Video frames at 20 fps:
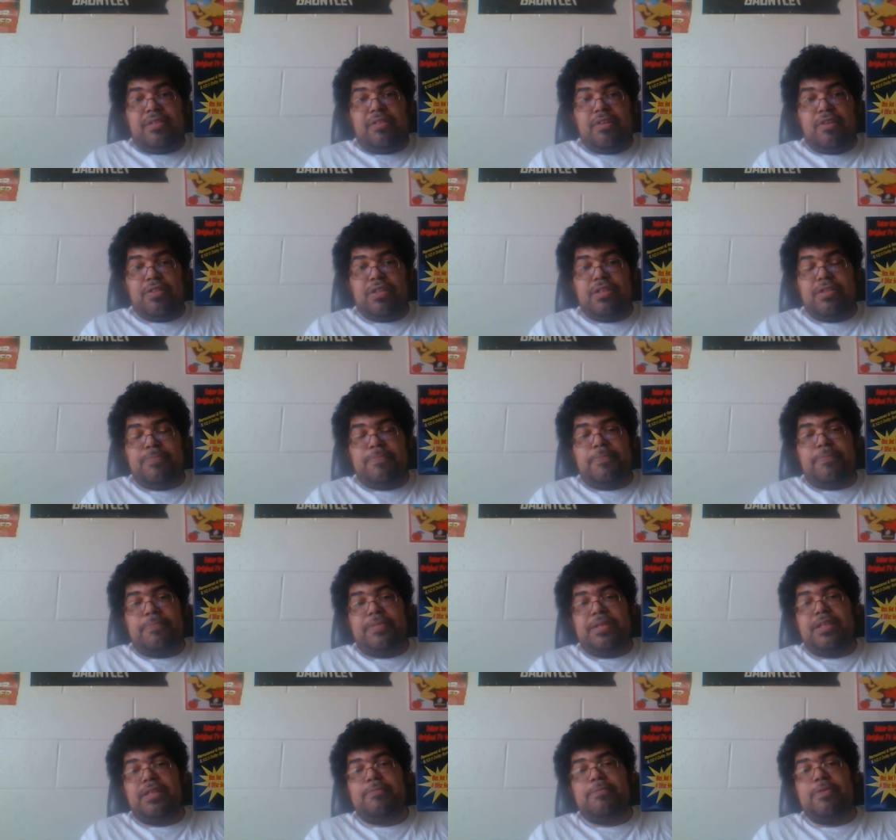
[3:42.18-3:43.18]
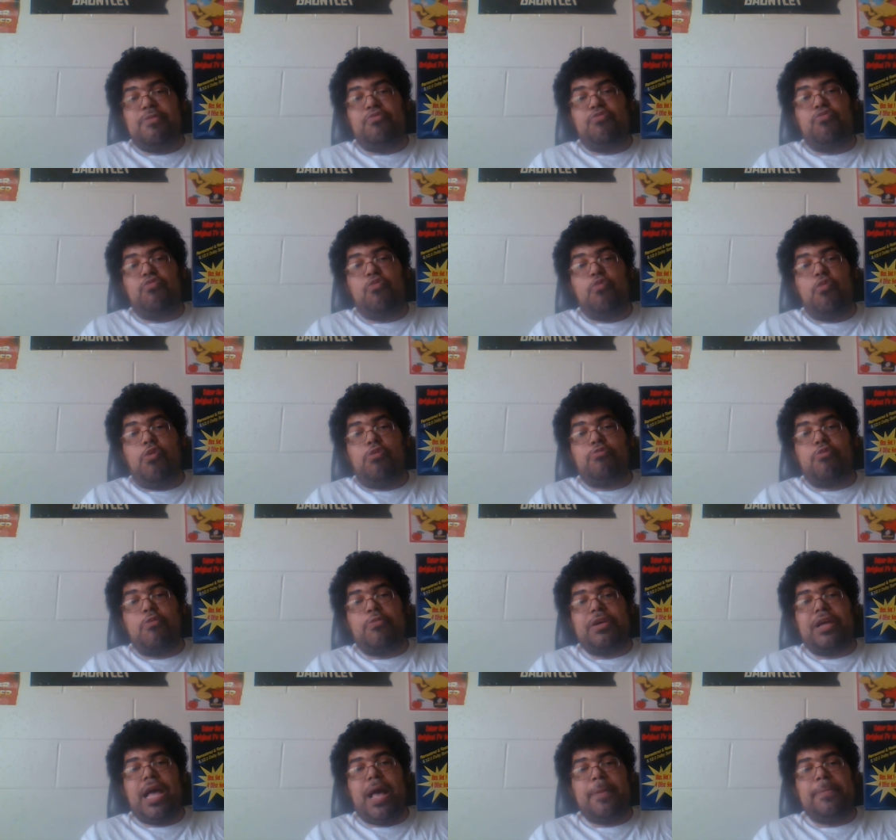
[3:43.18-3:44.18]
So this is this is before
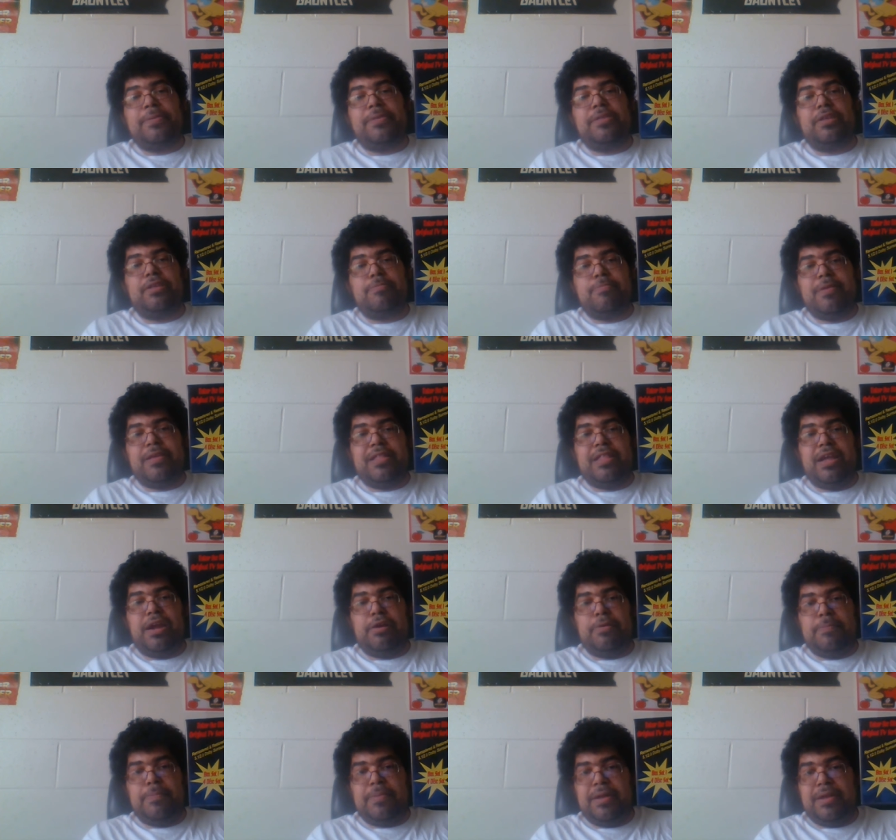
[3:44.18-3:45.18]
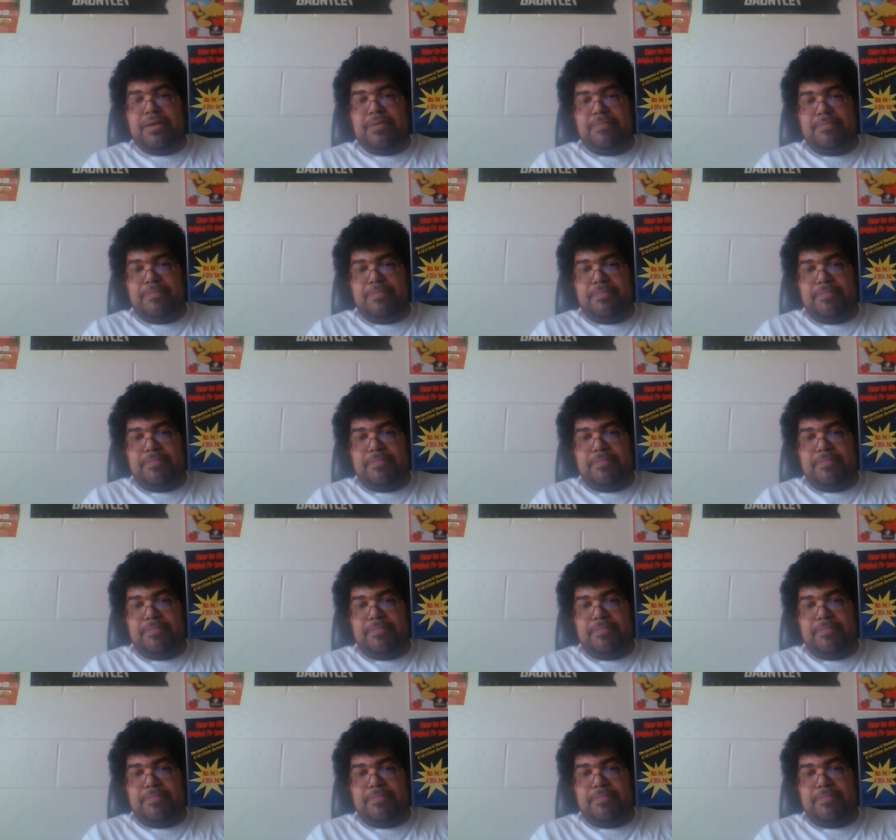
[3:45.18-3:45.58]
RoboCop Six Million Dollar Man,